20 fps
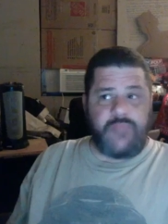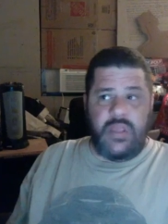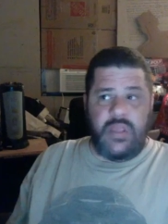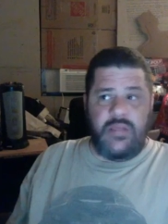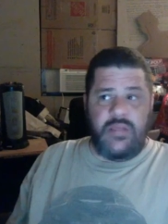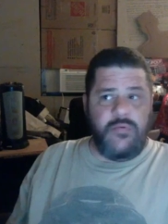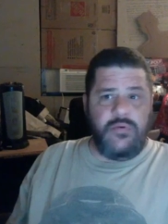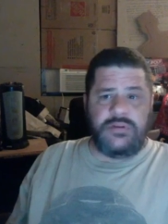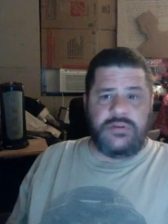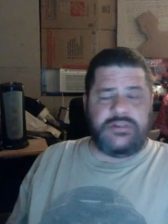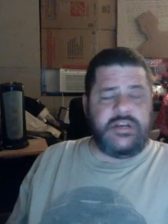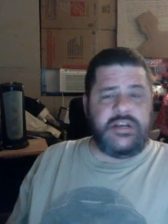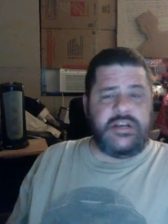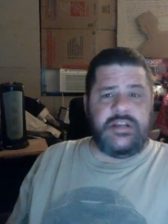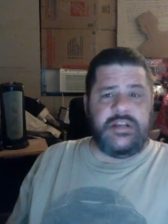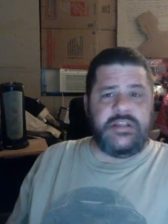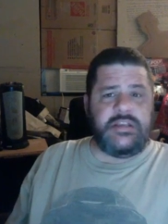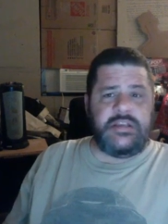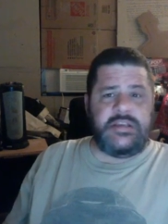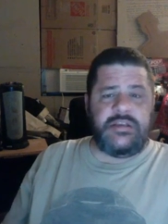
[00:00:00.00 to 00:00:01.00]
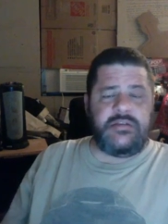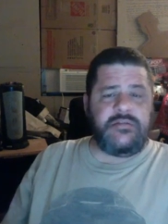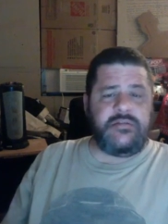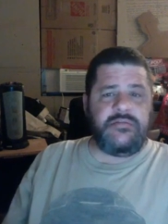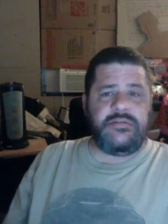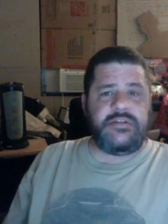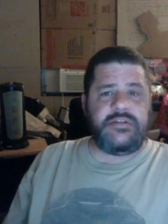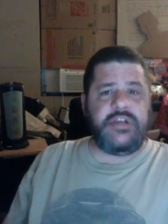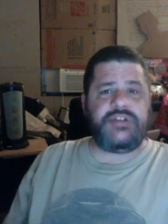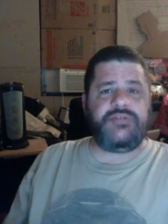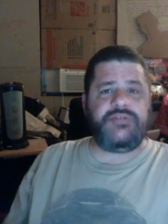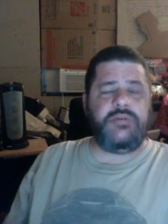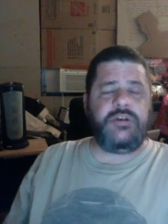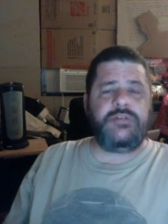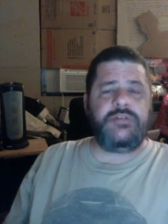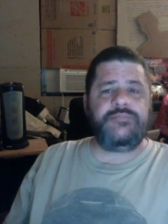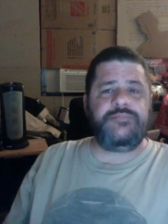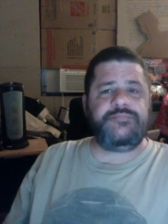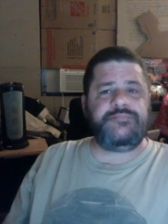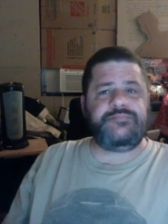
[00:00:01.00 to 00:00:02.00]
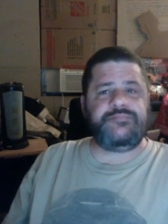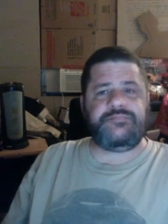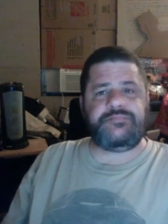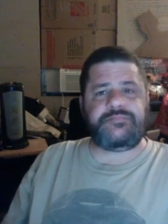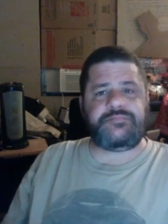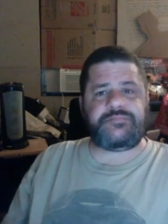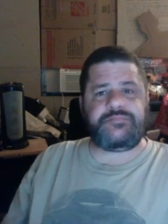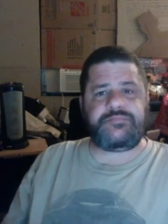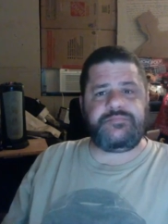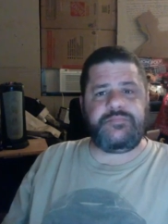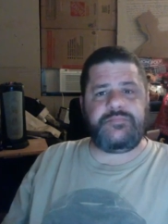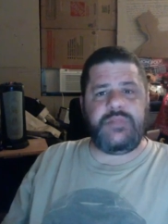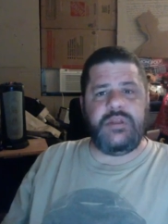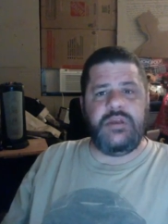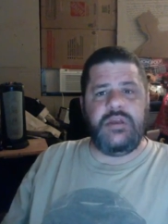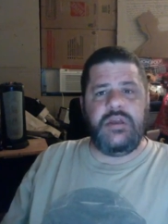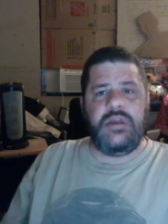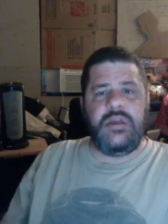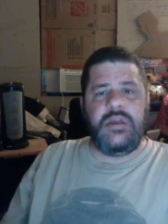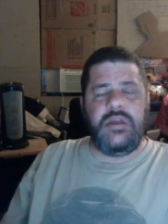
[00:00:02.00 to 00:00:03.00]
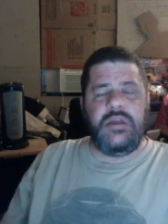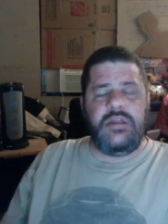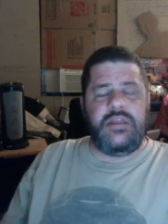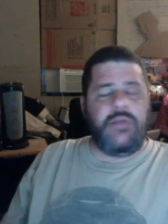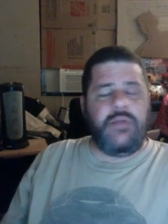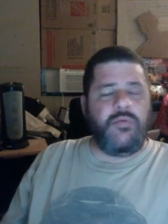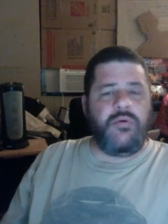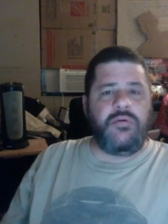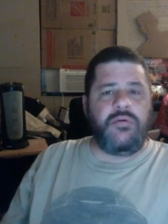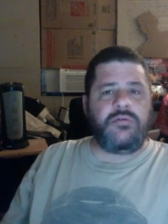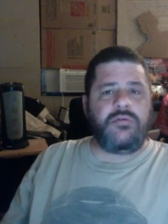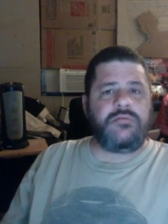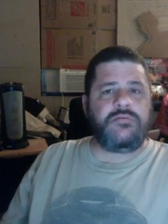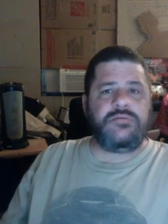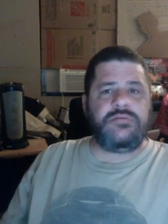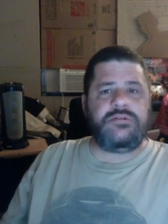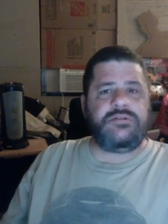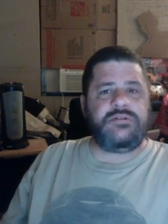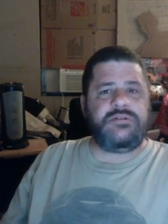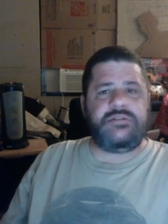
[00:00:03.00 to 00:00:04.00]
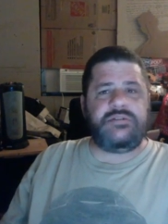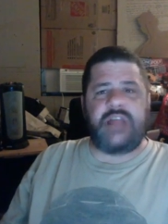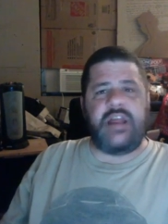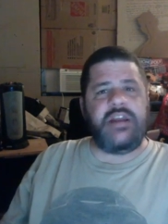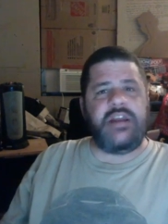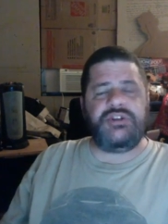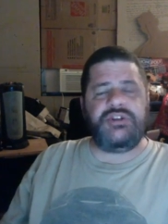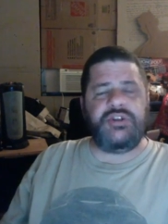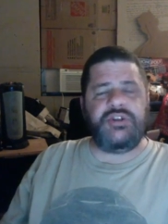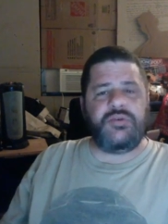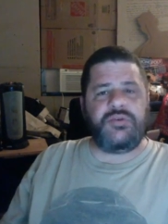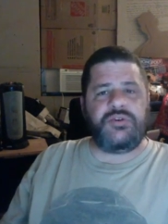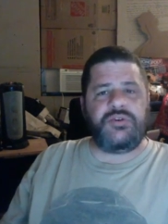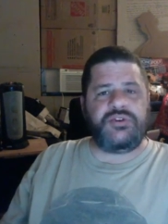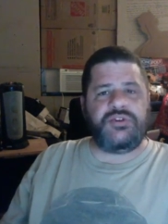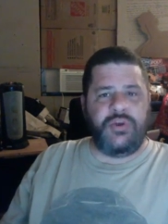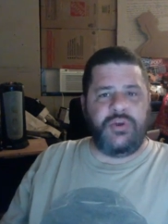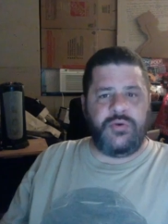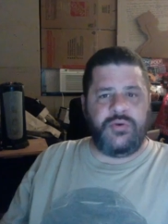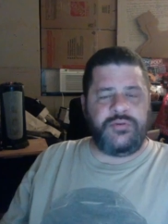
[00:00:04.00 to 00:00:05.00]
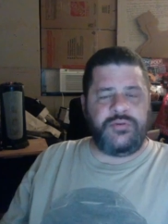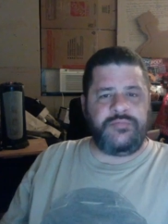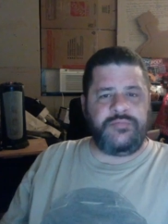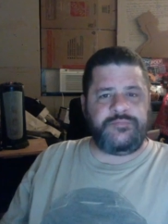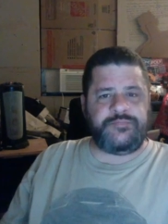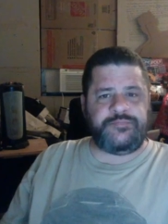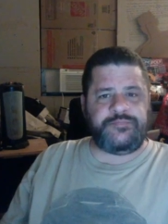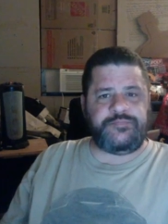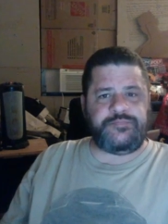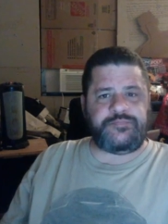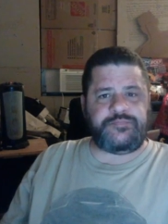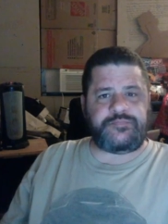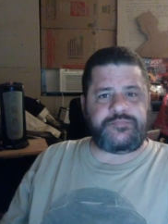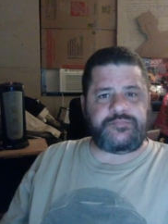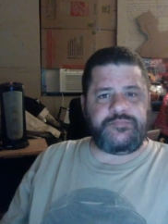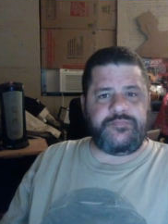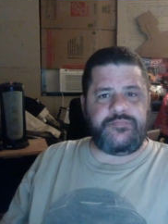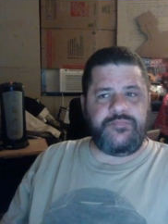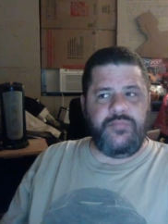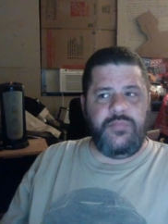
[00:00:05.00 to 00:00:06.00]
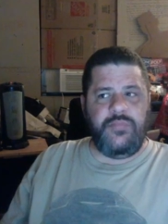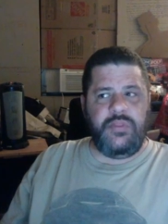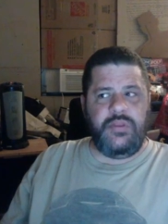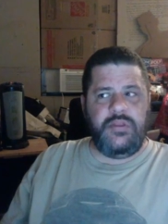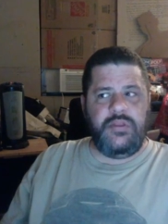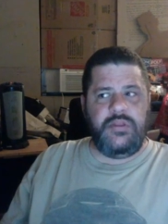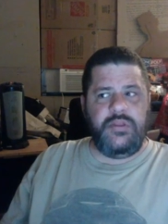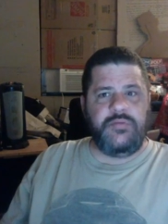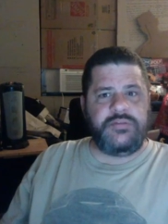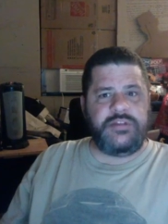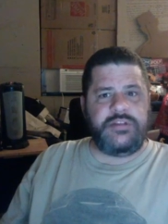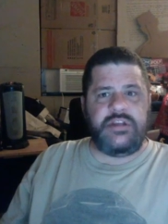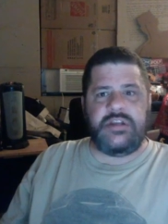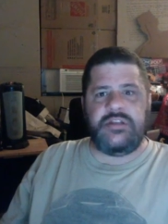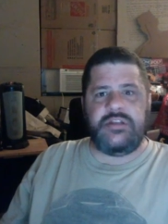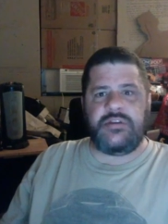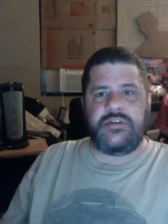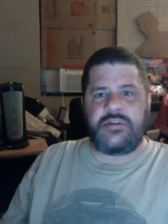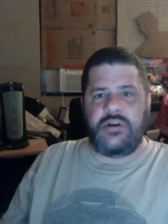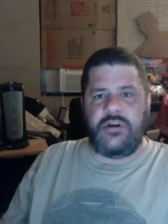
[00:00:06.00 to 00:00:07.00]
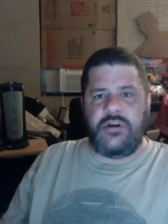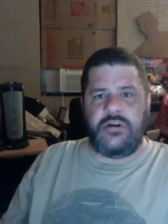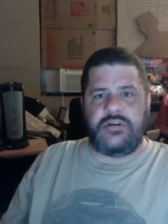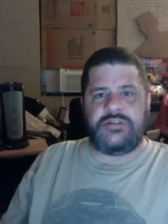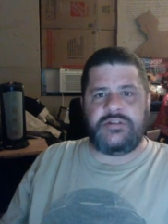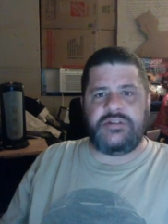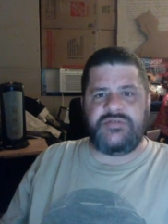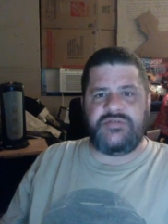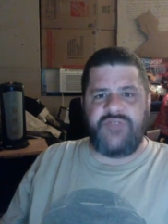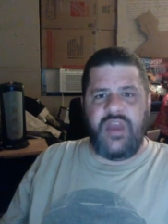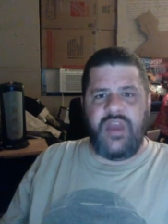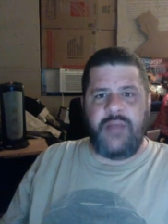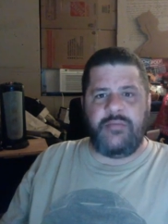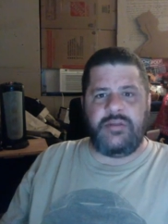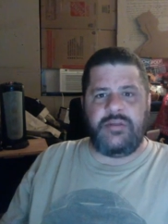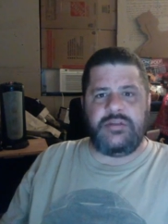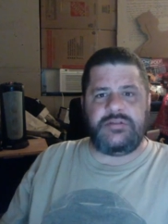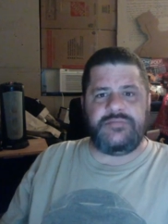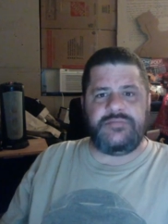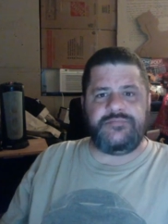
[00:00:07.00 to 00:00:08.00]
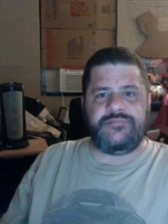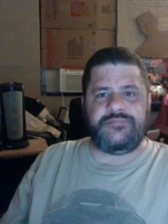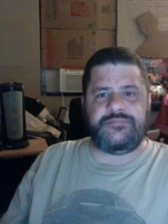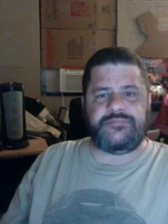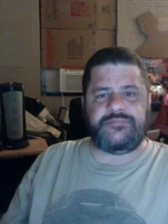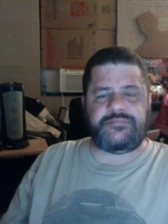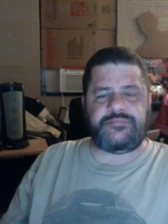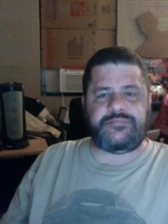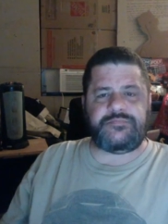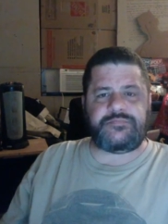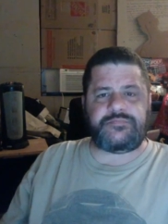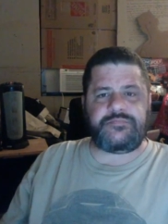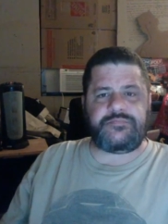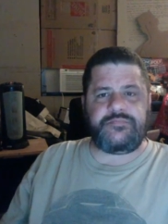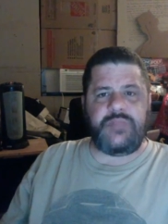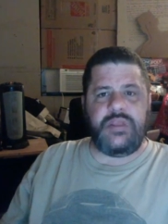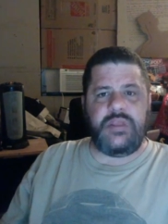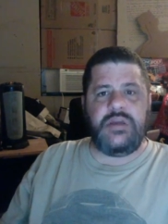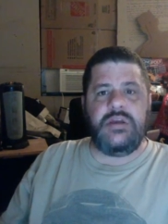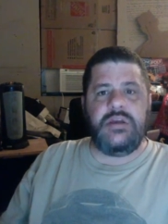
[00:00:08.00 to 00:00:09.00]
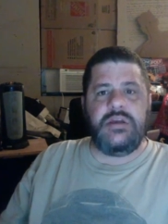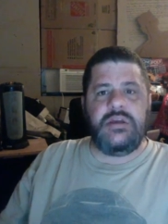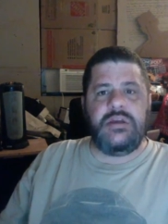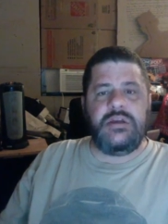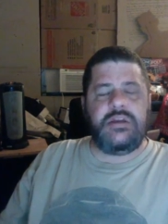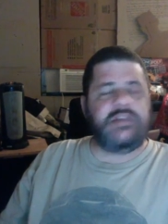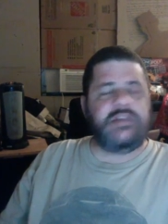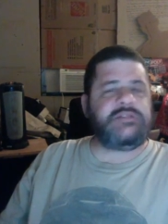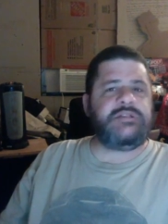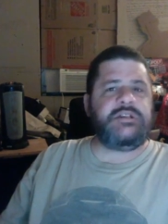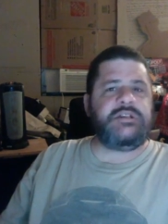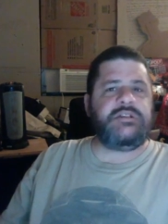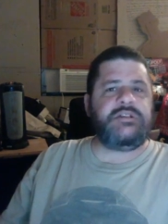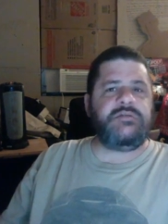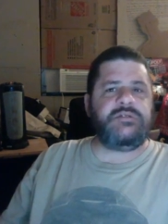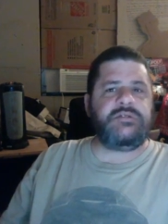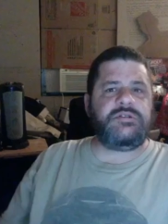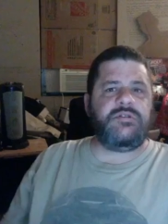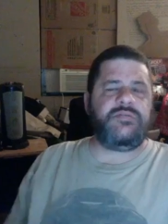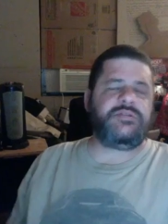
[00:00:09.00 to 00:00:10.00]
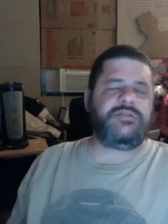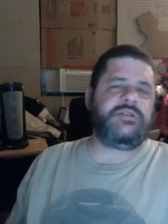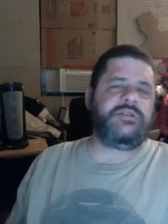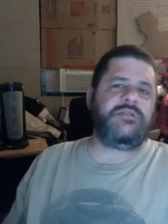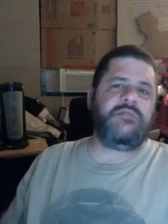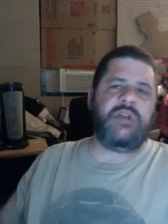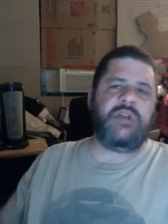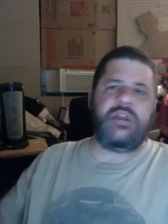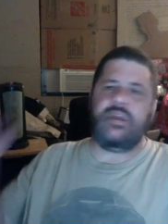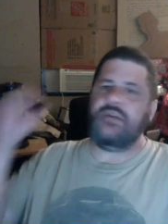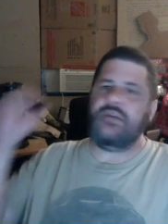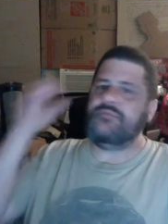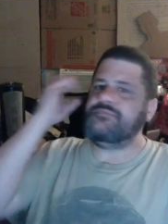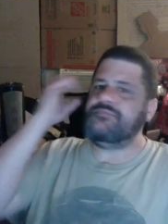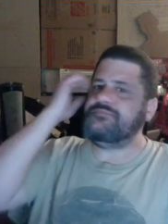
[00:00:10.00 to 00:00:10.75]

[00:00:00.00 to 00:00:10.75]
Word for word: They weren't sitting in the sanctuary, they weren't standing shoulder to shoulder. They were sitting in their cars as families, listening to a service on the radio.